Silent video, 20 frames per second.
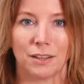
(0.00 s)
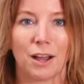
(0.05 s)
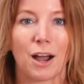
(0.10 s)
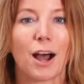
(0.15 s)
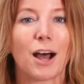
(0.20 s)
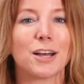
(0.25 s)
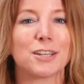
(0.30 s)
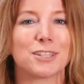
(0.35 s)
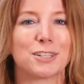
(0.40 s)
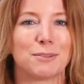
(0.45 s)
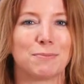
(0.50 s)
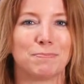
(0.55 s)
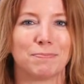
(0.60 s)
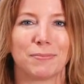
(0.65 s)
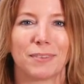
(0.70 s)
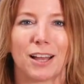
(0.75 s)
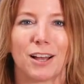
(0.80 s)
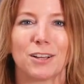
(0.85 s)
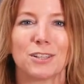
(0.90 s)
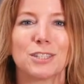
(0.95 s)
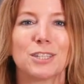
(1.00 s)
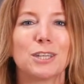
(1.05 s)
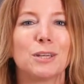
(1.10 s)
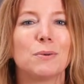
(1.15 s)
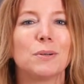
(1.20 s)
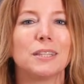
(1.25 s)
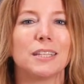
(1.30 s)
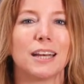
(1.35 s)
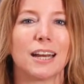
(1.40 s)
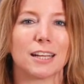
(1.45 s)
Awesome! I'll see you
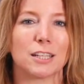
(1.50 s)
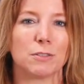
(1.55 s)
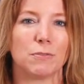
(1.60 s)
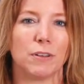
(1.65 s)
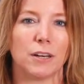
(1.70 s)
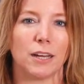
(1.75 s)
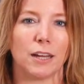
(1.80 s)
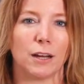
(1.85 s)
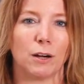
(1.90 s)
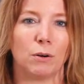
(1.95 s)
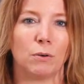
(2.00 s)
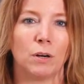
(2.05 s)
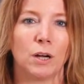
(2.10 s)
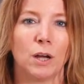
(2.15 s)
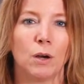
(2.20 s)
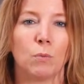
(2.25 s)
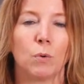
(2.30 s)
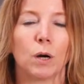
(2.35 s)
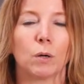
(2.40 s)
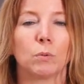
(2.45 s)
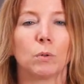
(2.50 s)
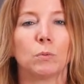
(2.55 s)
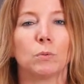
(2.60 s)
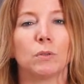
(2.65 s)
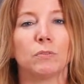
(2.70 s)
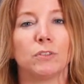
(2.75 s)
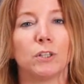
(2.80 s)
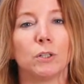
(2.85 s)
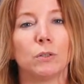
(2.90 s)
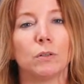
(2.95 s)
in the next video, where we'll
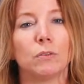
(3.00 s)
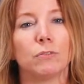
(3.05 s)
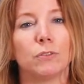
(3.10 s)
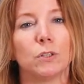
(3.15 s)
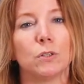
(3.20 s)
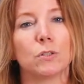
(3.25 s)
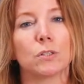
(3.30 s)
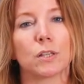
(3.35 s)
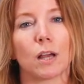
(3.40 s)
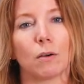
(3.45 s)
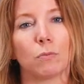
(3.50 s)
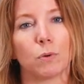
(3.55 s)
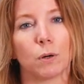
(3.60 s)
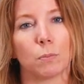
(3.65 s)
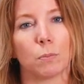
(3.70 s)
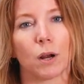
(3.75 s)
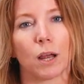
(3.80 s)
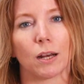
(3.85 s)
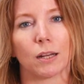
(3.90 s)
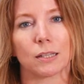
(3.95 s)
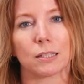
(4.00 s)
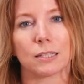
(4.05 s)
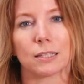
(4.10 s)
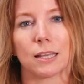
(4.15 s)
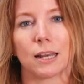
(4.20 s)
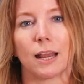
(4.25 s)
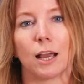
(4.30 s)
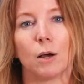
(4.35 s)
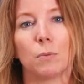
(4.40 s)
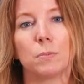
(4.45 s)
review a few software products that
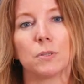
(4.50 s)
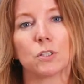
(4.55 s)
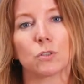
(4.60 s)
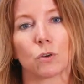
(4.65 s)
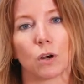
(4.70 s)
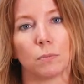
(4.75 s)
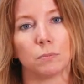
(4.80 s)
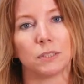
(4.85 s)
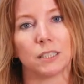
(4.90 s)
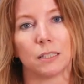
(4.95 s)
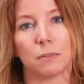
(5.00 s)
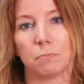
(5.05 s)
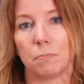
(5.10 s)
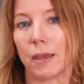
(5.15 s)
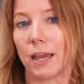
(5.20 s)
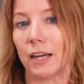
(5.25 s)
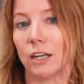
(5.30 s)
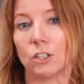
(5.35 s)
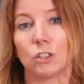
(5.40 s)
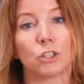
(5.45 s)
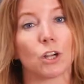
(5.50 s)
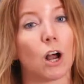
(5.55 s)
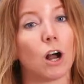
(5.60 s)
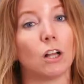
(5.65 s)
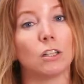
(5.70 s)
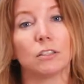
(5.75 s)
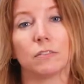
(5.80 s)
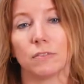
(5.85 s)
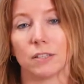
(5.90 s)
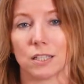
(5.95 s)
help a Scrum team manage
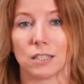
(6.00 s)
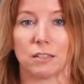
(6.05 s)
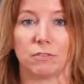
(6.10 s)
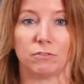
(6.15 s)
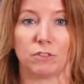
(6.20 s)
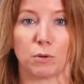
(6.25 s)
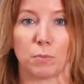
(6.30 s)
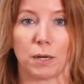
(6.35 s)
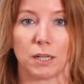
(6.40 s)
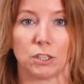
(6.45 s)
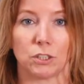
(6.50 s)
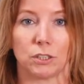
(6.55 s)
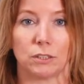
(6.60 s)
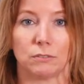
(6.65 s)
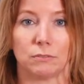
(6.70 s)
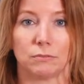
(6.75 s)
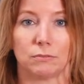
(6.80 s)
all of this information.